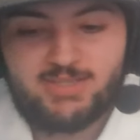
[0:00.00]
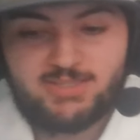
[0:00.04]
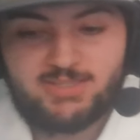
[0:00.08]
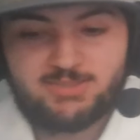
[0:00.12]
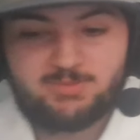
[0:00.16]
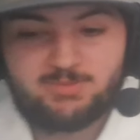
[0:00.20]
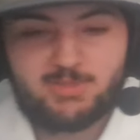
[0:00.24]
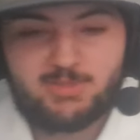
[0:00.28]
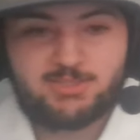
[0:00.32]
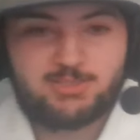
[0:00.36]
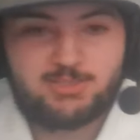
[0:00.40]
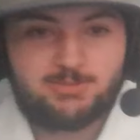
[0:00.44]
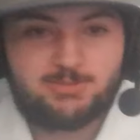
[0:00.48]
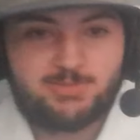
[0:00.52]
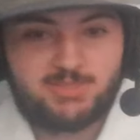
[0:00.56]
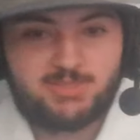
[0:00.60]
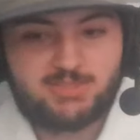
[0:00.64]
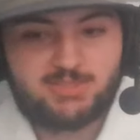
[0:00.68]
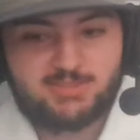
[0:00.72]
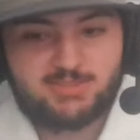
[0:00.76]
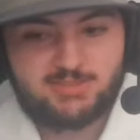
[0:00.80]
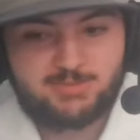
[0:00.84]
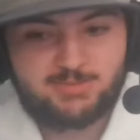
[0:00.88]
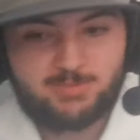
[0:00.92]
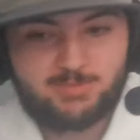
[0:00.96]
especially
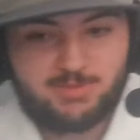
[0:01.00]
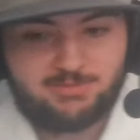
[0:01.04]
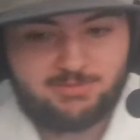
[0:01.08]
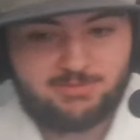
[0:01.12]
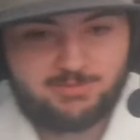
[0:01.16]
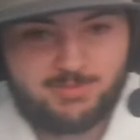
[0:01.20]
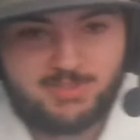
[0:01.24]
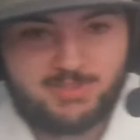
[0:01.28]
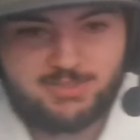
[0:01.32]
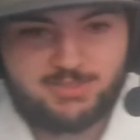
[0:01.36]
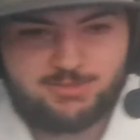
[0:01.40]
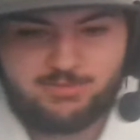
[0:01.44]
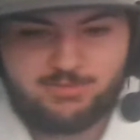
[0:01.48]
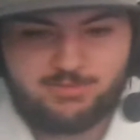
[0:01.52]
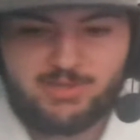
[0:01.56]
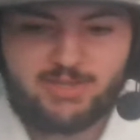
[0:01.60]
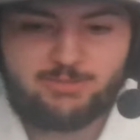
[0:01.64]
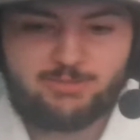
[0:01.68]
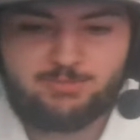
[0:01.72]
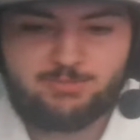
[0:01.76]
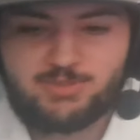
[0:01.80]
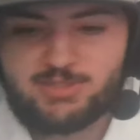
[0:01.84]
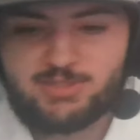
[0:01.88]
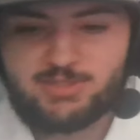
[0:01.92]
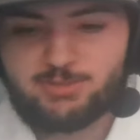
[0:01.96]
because PvP is where
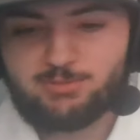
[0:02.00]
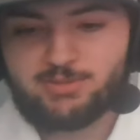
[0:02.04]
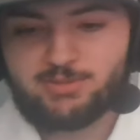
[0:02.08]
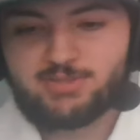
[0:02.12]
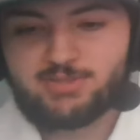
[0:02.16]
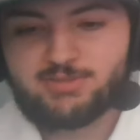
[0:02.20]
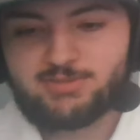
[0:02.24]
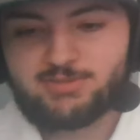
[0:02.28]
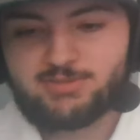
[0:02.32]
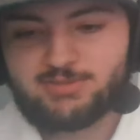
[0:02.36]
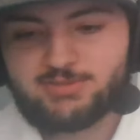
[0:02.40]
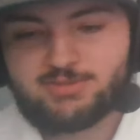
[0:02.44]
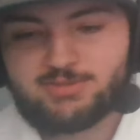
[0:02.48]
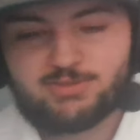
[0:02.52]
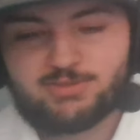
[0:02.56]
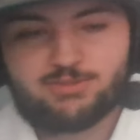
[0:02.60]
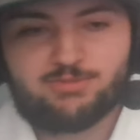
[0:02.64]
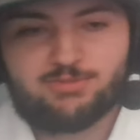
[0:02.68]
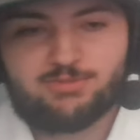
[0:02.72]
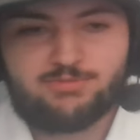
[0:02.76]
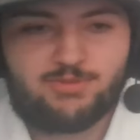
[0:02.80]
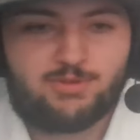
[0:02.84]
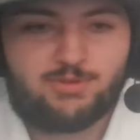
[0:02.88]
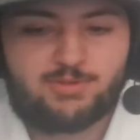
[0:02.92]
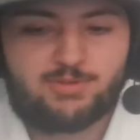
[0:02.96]
I'd really want
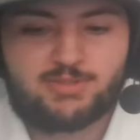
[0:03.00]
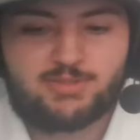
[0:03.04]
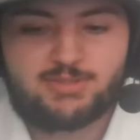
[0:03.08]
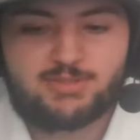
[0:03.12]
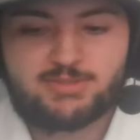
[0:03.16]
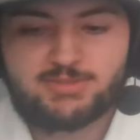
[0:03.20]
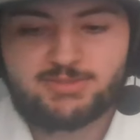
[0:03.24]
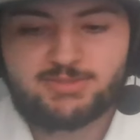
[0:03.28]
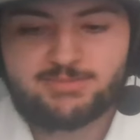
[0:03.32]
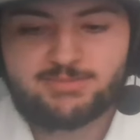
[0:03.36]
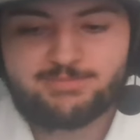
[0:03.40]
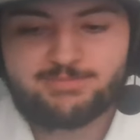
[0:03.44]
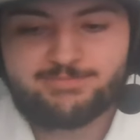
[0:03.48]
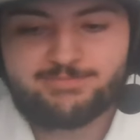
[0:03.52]
to focus.